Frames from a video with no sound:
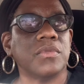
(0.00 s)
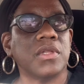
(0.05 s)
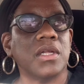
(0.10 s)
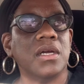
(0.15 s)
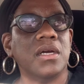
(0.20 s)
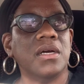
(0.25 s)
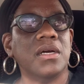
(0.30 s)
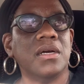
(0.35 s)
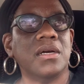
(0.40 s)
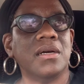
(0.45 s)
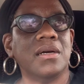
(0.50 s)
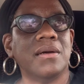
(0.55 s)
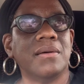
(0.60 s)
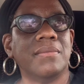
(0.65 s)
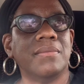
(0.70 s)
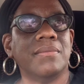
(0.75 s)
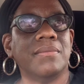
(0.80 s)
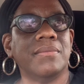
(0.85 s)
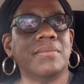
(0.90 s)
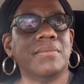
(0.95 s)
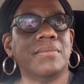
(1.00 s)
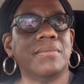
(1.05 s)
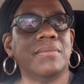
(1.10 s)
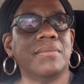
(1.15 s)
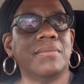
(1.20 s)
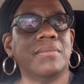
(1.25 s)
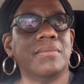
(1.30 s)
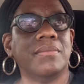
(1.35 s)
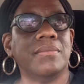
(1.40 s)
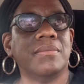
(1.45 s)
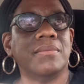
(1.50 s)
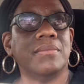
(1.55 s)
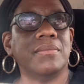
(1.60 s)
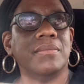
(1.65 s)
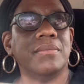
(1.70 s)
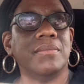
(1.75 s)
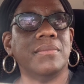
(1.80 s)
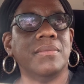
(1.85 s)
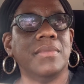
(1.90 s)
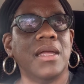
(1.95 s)
um,
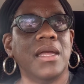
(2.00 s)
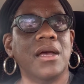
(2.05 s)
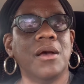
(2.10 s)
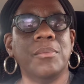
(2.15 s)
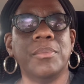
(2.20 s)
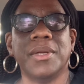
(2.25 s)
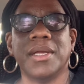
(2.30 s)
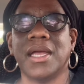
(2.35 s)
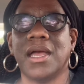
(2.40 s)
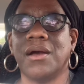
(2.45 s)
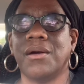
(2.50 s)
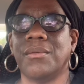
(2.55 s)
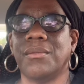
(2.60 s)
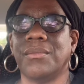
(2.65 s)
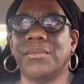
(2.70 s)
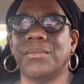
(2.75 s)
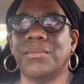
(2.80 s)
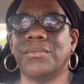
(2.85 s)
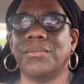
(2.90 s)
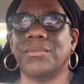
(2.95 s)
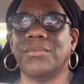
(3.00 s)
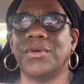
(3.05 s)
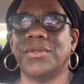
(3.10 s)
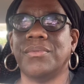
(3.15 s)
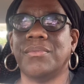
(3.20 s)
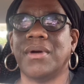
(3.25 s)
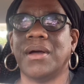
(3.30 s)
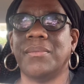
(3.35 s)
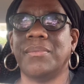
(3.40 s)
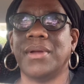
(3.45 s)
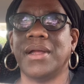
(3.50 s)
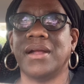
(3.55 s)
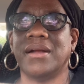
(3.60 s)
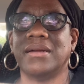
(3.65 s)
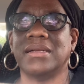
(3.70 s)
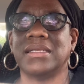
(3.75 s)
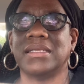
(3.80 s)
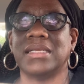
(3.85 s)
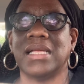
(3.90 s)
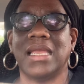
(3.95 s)
helping out with my
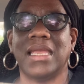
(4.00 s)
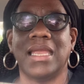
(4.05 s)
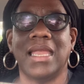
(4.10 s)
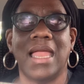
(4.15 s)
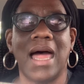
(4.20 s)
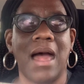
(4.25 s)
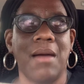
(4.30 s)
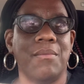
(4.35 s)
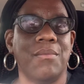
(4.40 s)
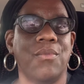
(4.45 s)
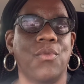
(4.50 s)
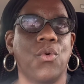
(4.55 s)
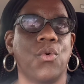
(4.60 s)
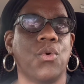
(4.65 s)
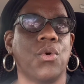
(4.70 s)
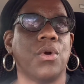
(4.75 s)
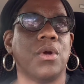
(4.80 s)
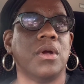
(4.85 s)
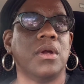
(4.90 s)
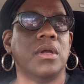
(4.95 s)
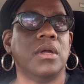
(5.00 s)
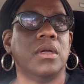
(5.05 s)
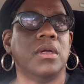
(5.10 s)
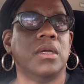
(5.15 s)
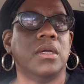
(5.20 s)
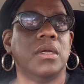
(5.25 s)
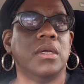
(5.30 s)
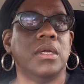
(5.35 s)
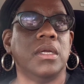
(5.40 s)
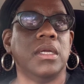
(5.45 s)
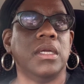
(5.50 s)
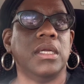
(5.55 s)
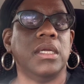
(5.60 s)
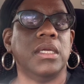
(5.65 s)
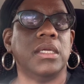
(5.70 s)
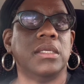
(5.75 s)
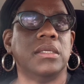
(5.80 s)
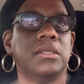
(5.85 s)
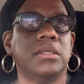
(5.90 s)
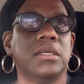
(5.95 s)
parents a lot more.
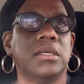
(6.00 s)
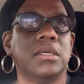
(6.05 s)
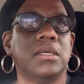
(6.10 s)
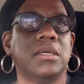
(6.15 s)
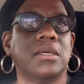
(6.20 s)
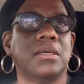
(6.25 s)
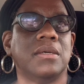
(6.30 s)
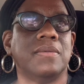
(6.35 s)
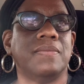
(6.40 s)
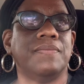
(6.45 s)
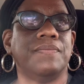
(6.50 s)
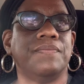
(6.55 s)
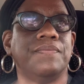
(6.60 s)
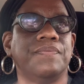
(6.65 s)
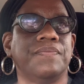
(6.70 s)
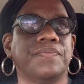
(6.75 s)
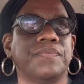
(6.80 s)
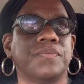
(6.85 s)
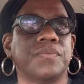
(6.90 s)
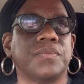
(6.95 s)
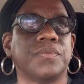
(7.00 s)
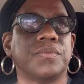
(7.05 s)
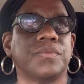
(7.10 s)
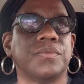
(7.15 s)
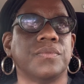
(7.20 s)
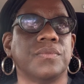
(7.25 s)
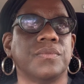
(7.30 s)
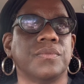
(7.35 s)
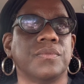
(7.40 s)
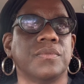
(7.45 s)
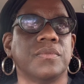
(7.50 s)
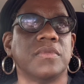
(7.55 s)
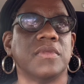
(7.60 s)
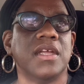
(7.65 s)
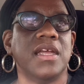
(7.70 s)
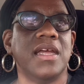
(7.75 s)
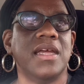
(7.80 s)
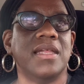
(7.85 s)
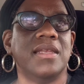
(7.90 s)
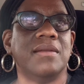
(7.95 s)
And um,
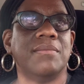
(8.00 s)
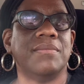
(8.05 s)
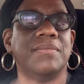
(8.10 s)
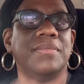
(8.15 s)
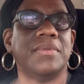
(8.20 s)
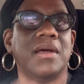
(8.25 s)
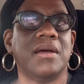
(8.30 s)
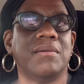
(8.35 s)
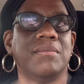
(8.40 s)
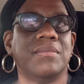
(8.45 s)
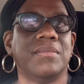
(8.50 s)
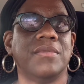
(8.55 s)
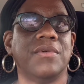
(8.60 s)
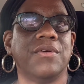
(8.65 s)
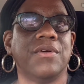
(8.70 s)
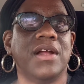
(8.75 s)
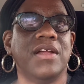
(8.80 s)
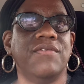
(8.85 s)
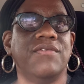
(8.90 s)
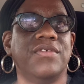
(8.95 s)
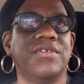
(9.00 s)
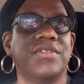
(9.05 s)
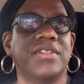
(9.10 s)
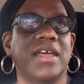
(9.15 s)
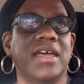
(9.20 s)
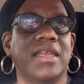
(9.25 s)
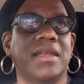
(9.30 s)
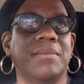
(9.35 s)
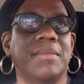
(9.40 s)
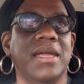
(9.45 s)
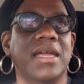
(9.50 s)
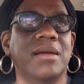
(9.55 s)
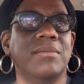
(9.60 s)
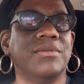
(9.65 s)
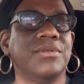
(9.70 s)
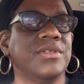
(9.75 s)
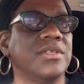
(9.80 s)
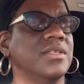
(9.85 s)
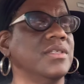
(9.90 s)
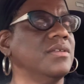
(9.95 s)
and I'm I'm grateful that I'm able
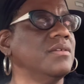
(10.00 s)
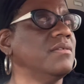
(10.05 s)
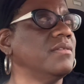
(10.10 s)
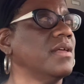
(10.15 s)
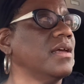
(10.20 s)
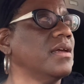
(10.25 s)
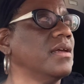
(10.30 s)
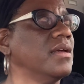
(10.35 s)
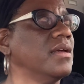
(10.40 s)
to do that.